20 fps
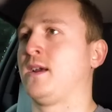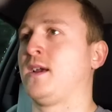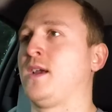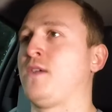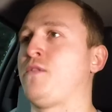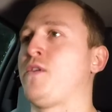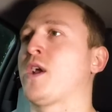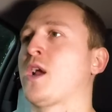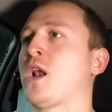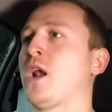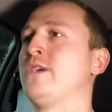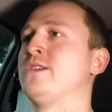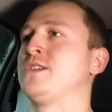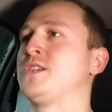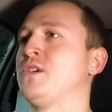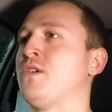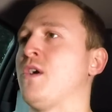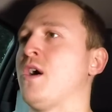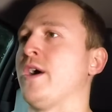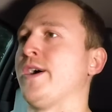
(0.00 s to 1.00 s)
if you close
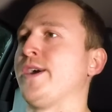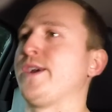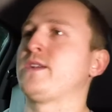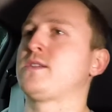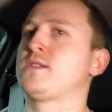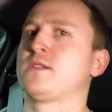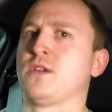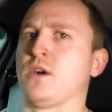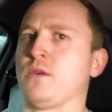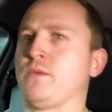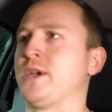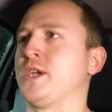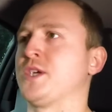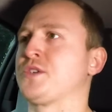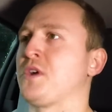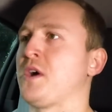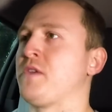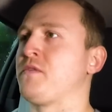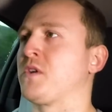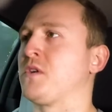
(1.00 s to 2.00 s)
your eyes, not when you're
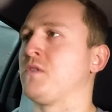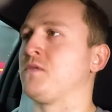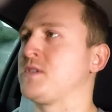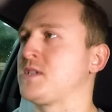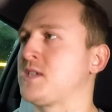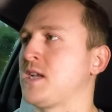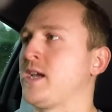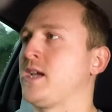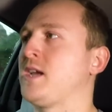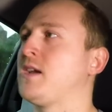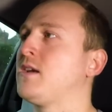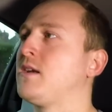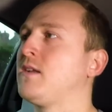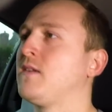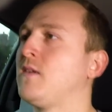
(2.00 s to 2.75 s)
driving obviously,